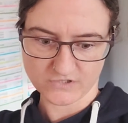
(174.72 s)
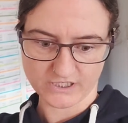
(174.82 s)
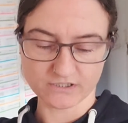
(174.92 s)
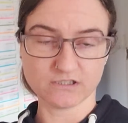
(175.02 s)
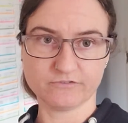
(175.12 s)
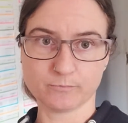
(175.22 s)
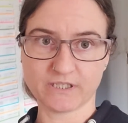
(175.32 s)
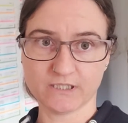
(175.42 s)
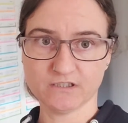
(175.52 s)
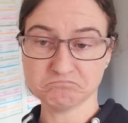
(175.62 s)
and you live in
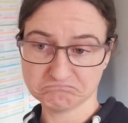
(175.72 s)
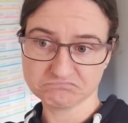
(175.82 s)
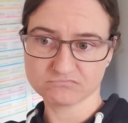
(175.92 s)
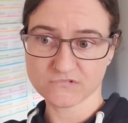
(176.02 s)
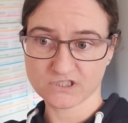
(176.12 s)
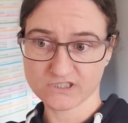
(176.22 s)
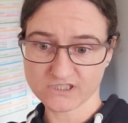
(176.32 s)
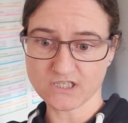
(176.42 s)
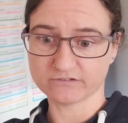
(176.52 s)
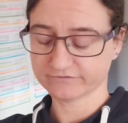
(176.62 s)
pain. It's
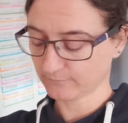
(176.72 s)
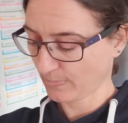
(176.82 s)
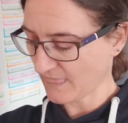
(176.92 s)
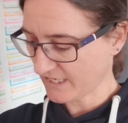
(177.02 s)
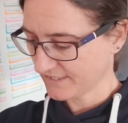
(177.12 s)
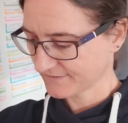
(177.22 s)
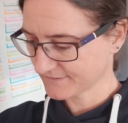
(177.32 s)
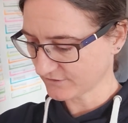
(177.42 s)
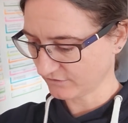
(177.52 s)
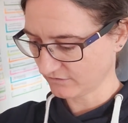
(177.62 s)
enough.
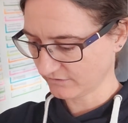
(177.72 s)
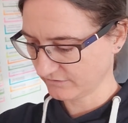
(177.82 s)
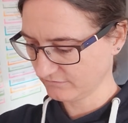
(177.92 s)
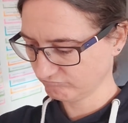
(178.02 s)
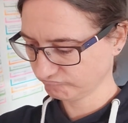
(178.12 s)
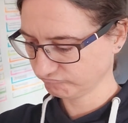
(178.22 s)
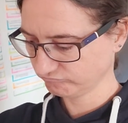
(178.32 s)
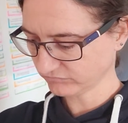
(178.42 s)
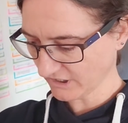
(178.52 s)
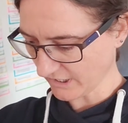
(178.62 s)
So,
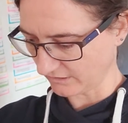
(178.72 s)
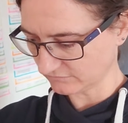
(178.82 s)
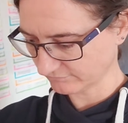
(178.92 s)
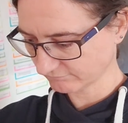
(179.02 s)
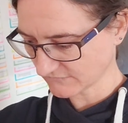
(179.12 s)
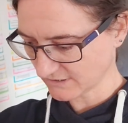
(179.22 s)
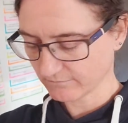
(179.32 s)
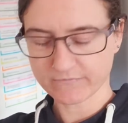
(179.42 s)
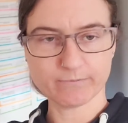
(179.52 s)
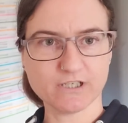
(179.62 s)
yeah,
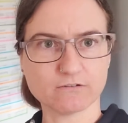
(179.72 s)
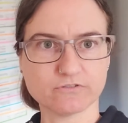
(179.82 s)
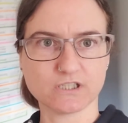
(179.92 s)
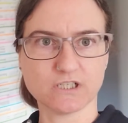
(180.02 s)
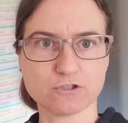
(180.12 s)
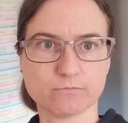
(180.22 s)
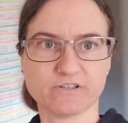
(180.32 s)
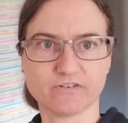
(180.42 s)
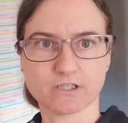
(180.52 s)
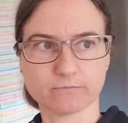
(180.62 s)
maybe I'll finally do
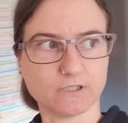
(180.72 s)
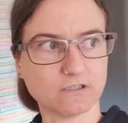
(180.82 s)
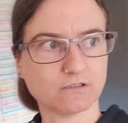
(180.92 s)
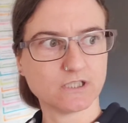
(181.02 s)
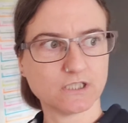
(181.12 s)
my vacuuming.